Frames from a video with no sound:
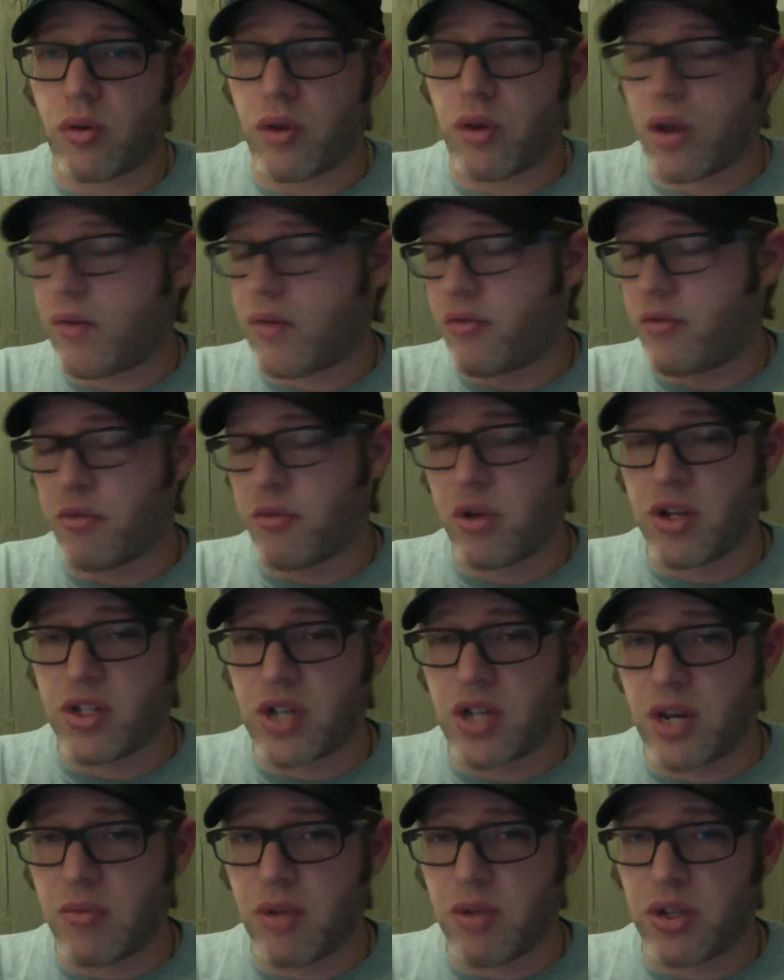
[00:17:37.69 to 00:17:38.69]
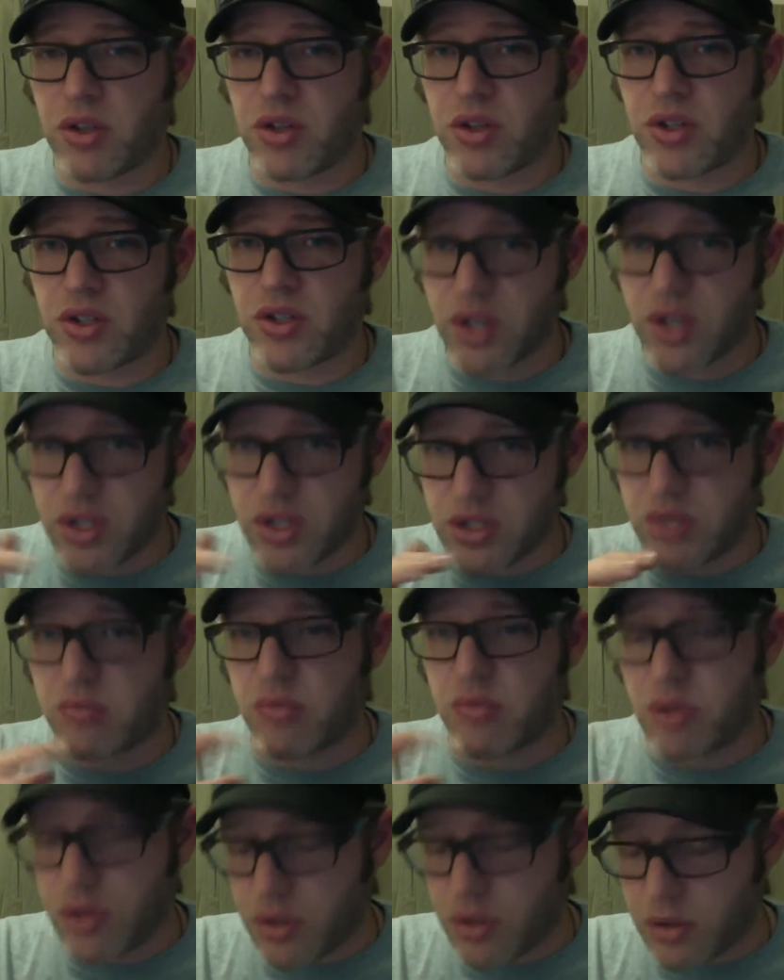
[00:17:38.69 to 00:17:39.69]
Everybody's got to make their decision,
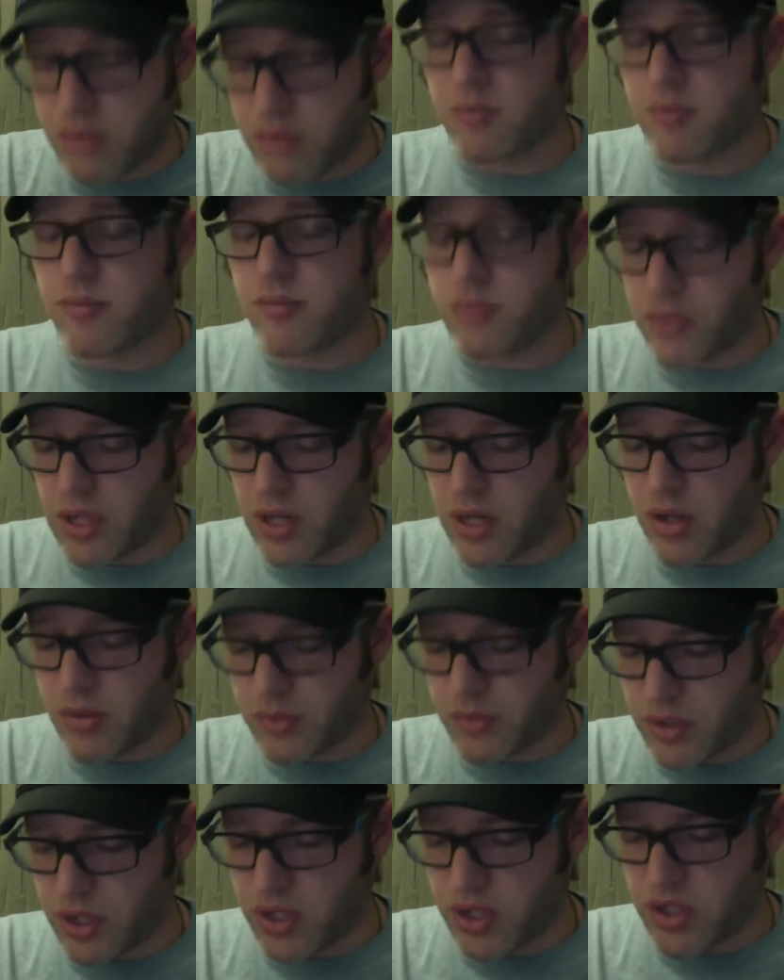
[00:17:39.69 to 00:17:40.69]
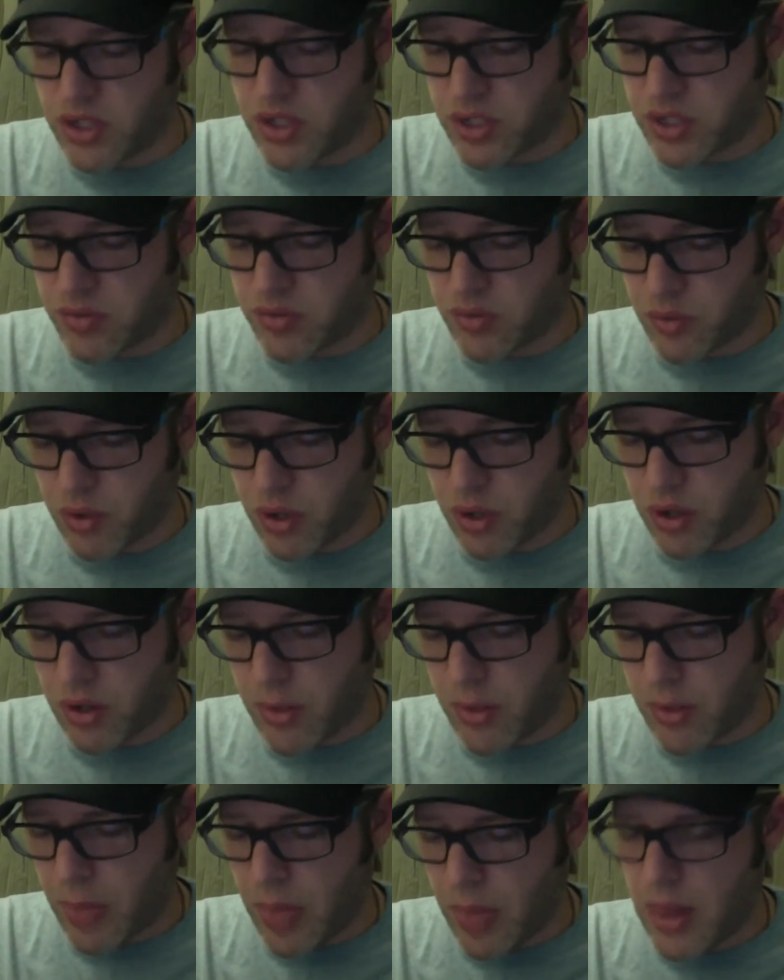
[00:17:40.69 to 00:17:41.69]
but it just seems weird.
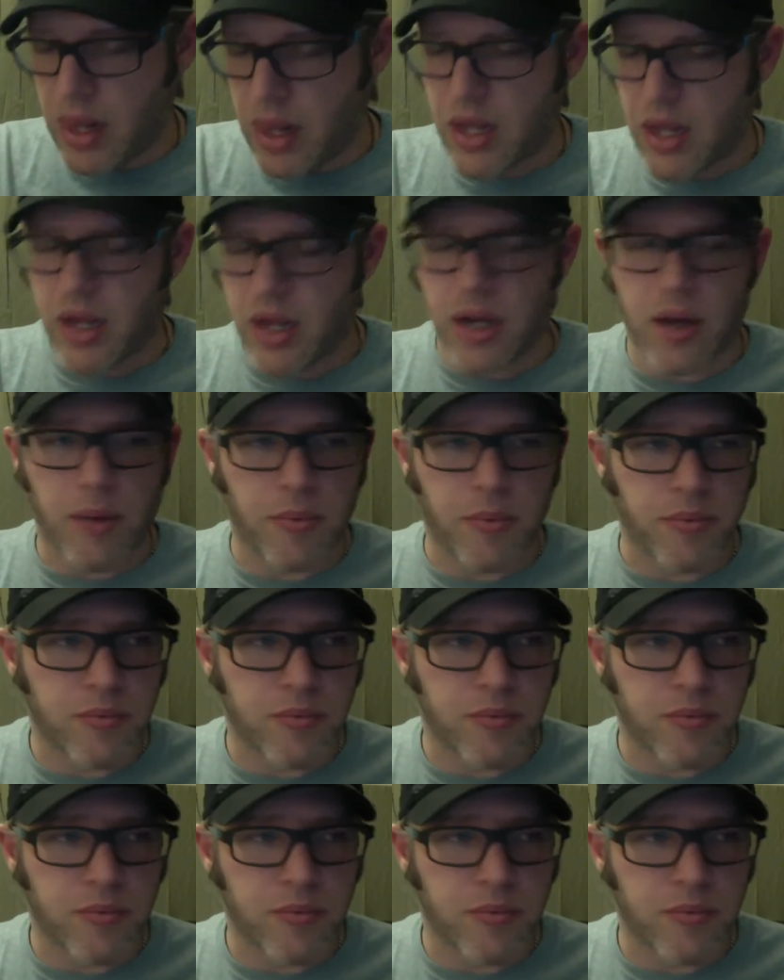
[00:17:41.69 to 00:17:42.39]
Um,